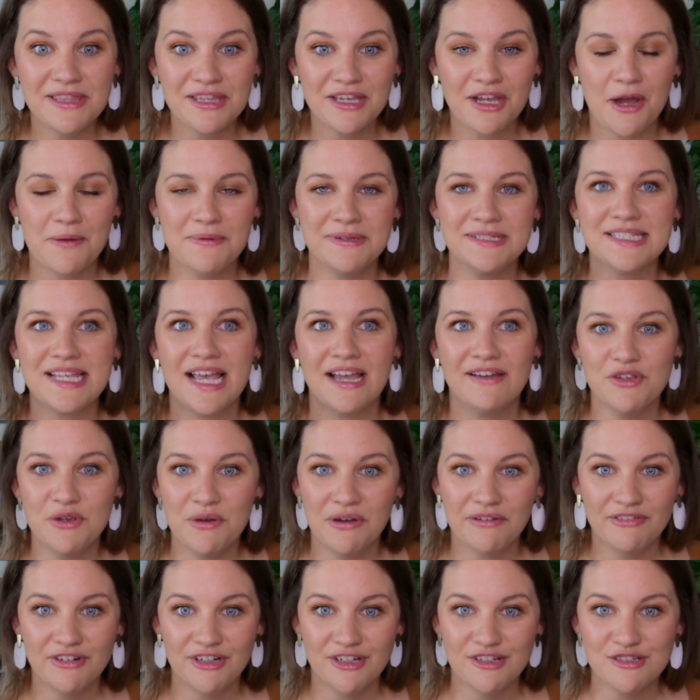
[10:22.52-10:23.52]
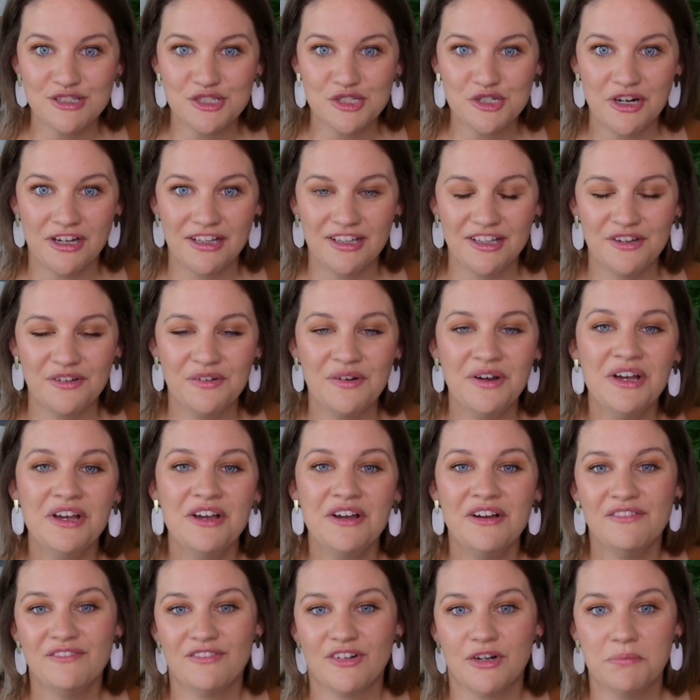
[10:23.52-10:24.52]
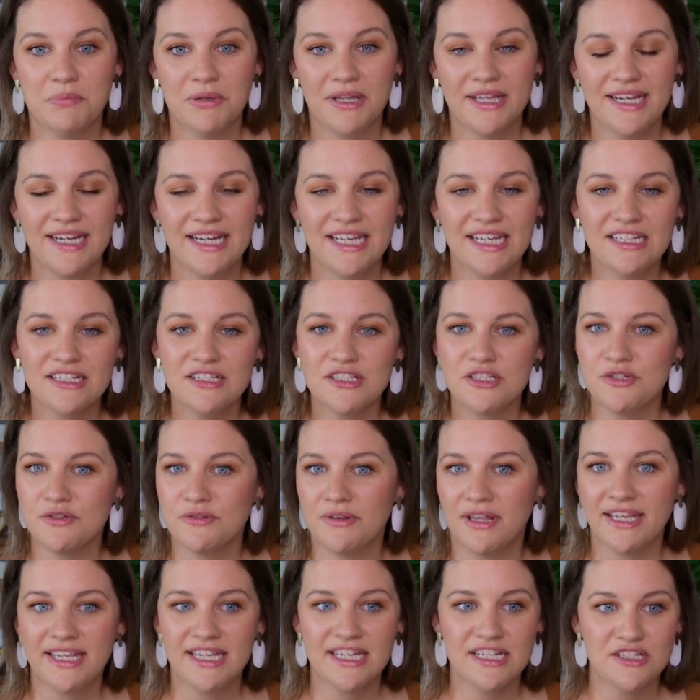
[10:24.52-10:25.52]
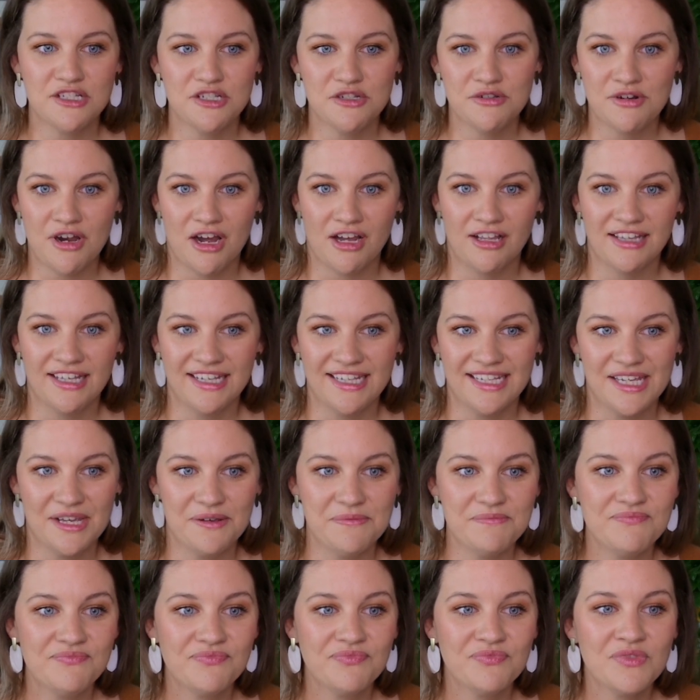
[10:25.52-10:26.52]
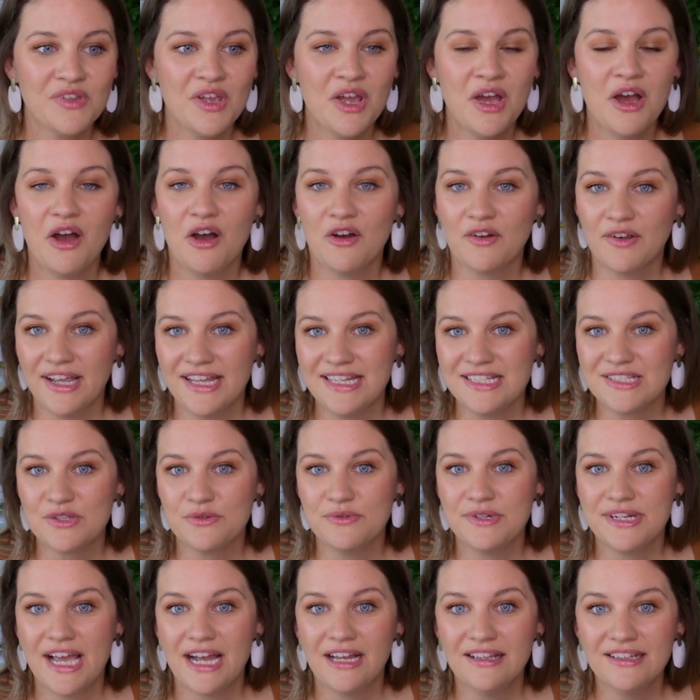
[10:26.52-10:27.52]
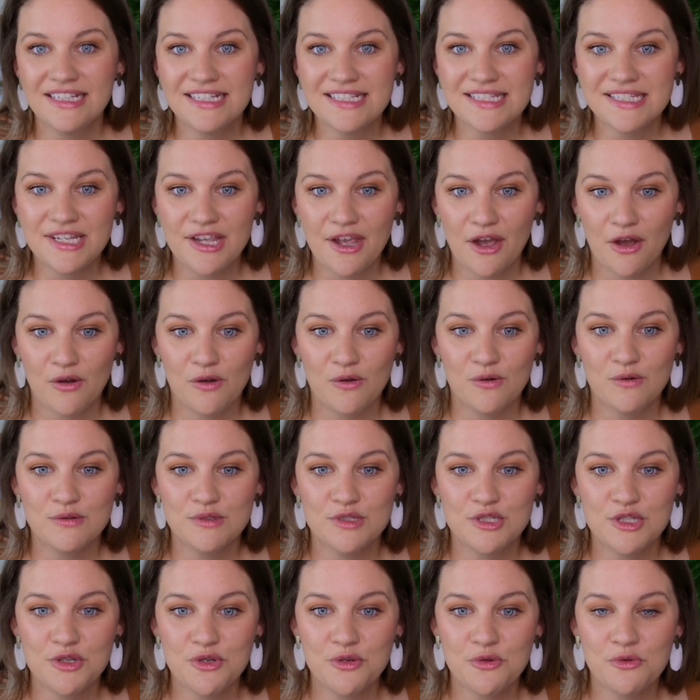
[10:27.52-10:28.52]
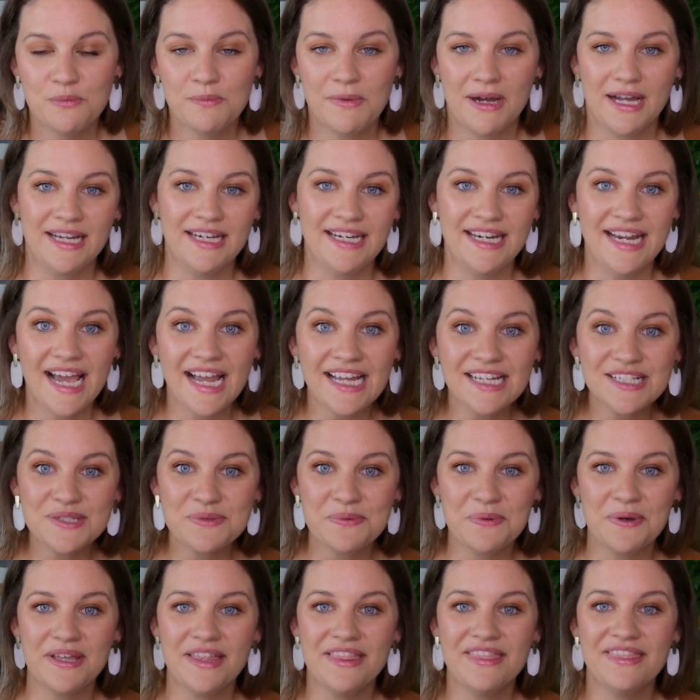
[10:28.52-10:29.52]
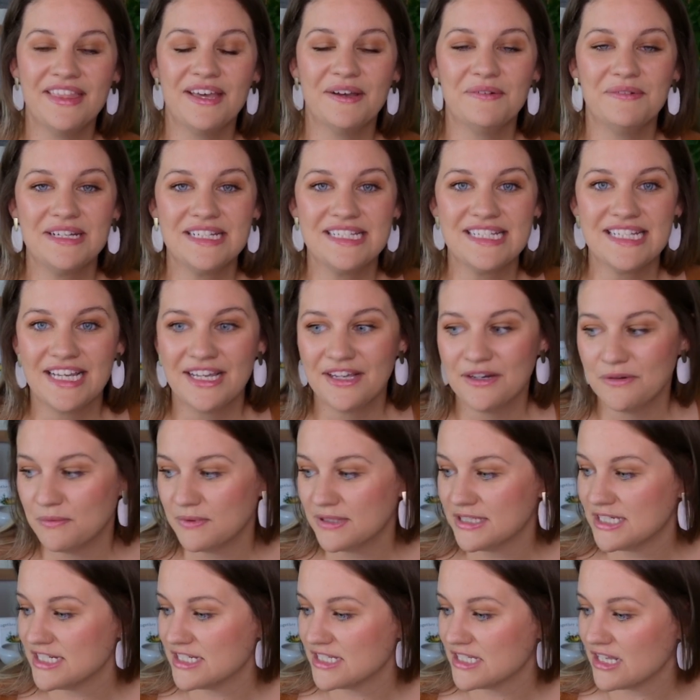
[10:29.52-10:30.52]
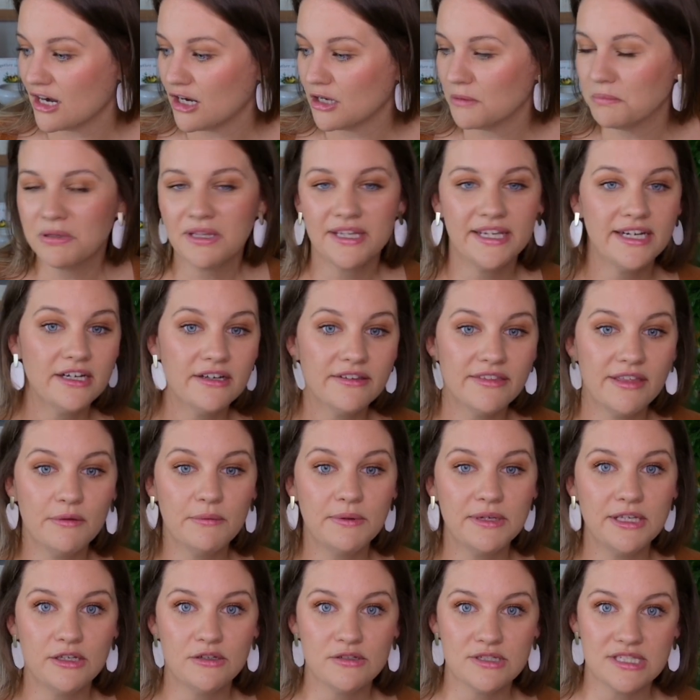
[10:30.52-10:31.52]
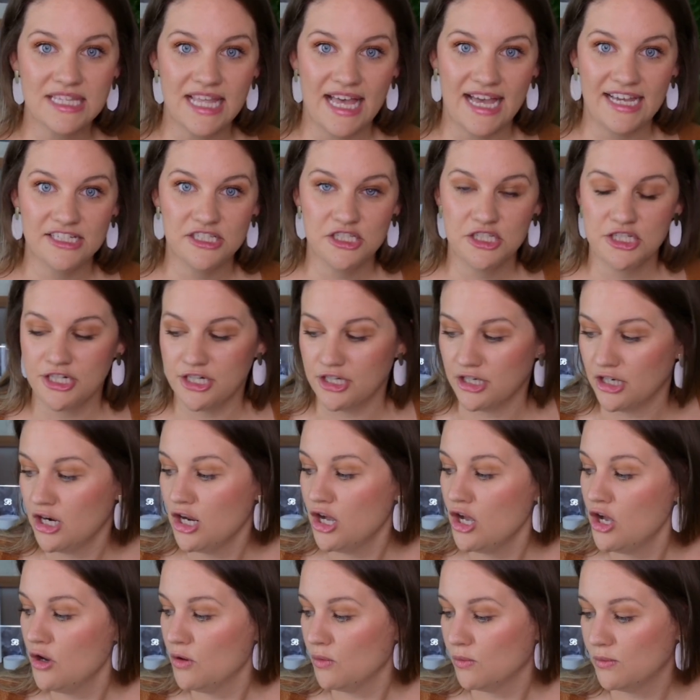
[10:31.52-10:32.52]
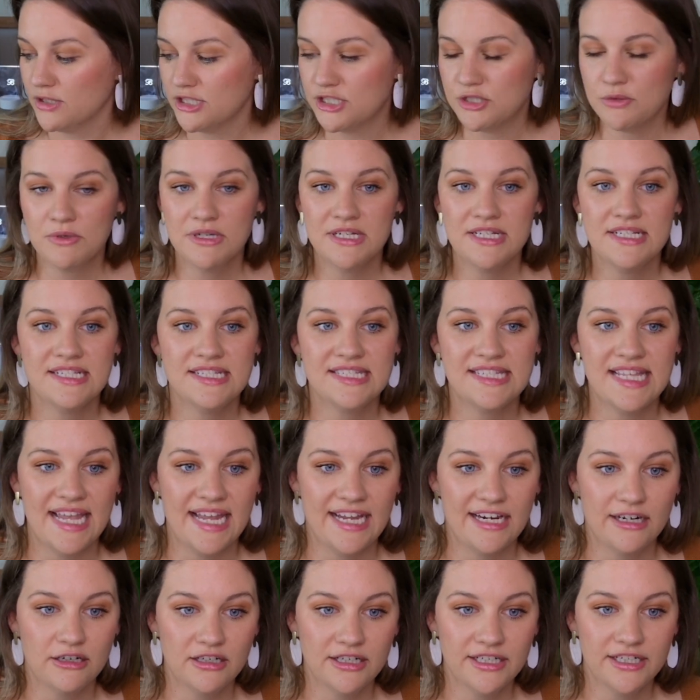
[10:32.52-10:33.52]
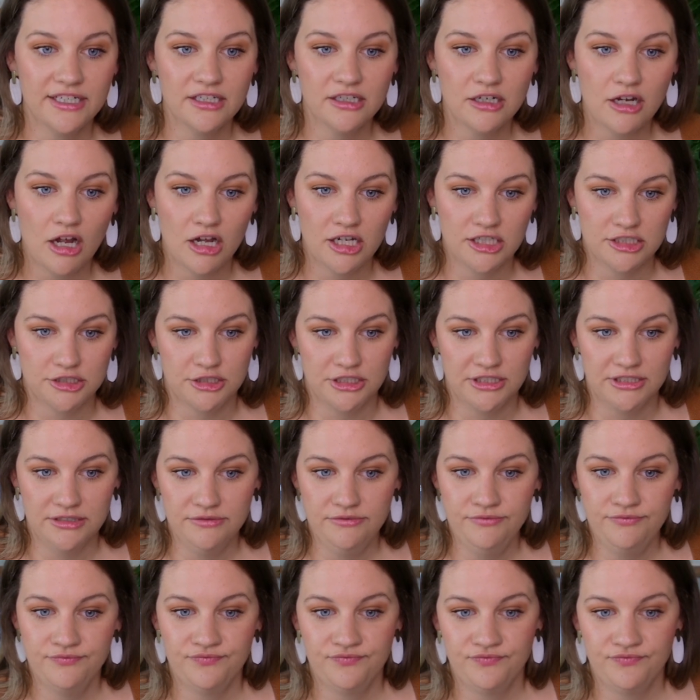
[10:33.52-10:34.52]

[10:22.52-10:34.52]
in the comments, have you ever used Trello for planning? Do you like it? Do you not like it? Okay, so now let's go to my next one that we did, which is our planner that we used last year, which was Erin Condren.